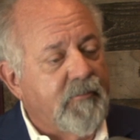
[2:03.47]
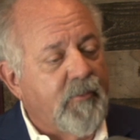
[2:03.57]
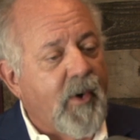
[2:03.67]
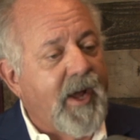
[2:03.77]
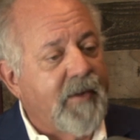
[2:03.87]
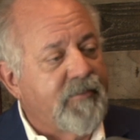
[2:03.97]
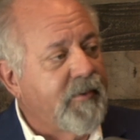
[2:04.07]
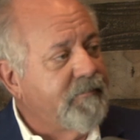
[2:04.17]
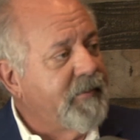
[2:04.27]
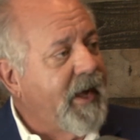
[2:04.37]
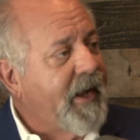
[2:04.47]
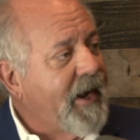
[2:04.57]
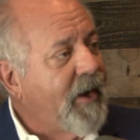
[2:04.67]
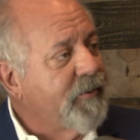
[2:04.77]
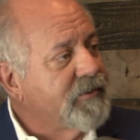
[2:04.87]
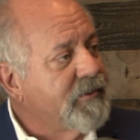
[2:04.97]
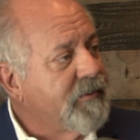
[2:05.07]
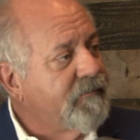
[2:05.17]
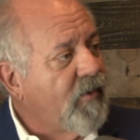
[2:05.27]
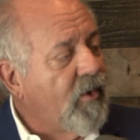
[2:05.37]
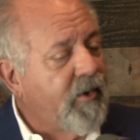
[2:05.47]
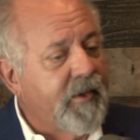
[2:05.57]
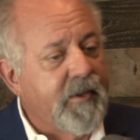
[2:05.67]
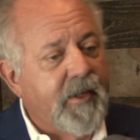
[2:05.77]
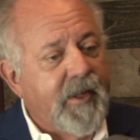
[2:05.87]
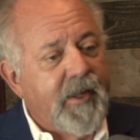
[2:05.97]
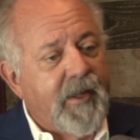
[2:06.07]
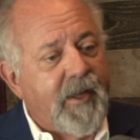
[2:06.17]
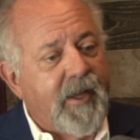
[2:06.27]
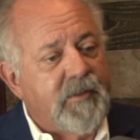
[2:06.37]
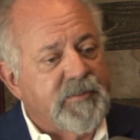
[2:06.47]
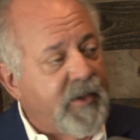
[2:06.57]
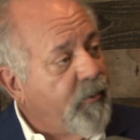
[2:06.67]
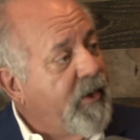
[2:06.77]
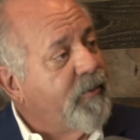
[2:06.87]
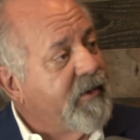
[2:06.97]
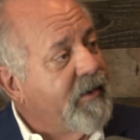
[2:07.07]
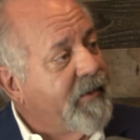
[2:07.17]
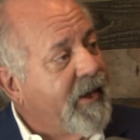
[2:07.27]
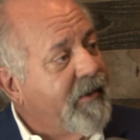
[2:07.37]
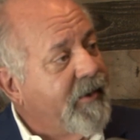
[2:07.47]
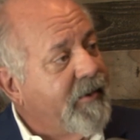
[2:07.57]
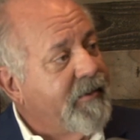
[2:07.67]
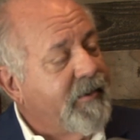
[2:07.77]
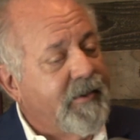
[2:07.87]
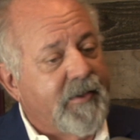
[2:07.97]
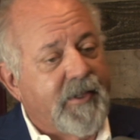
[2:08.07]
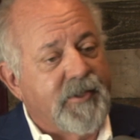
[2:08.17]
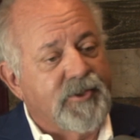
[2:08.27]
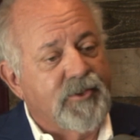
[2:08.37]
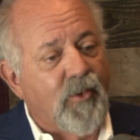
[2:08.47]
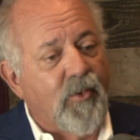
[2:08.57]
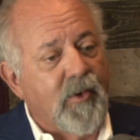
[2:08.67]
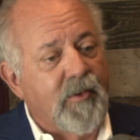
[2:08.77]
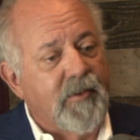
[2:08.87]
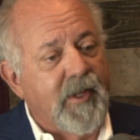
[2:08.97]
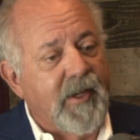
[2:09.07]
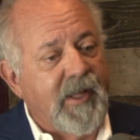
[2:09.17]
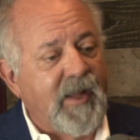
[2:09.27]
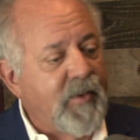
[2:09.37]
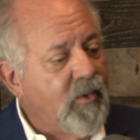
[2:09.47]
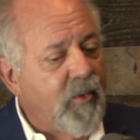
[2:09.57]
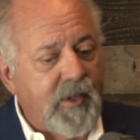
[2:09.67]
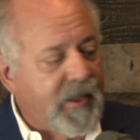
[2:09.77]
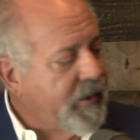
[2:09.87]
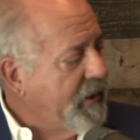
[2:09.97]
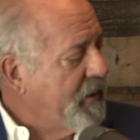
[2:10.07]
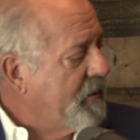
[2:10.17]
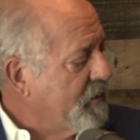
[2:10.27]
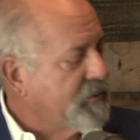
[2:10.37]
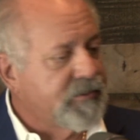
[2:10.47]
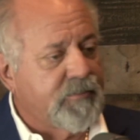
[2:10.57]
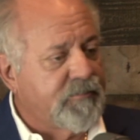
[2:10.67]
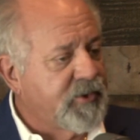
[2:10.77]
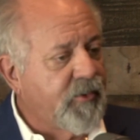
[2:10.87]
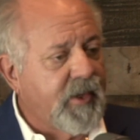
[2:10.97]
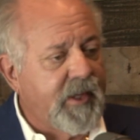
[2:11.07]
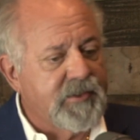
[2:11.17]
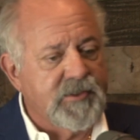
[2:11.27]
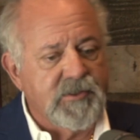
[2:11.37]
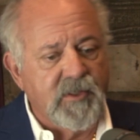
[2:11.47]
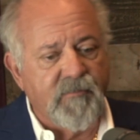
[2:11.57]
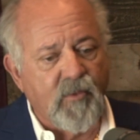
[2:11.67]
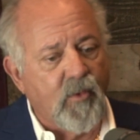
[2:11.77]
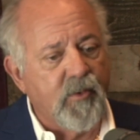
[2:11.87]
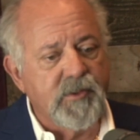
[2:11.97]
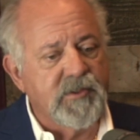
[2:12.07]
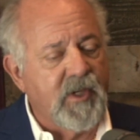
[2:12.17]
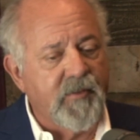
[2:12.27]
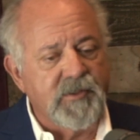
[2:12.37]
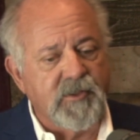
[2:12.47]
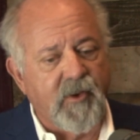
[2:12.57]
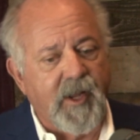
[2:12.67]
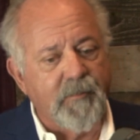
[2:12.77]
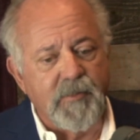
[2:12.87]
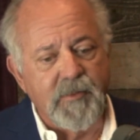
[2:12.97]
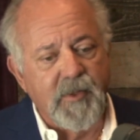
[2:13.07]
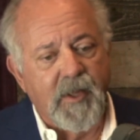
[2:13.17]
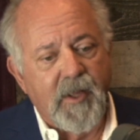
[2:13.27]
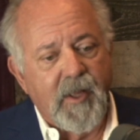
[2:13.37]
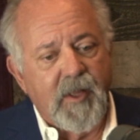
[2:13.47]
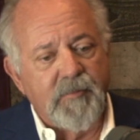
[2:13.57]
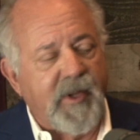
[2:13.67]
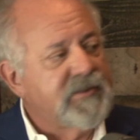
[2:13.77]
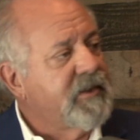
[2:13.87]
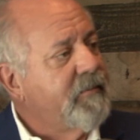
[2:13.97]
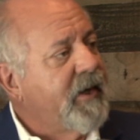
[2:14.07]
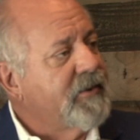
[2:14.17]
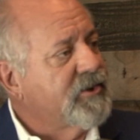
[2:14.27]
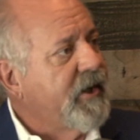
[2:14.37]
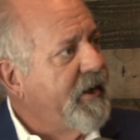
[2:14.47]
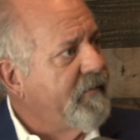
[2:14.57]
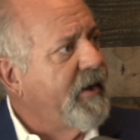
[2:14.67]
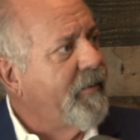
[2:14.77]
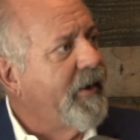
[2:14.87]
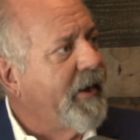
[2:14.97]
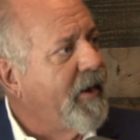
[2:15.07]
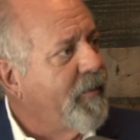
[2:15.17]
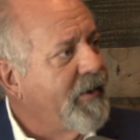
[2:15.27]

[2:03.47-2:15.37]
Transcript: ride for 9 hours to Florida and spend a week with him down there in his store. And he had me going and cleaning the showcases and the floors and all this crap and basically making slave labor out of me.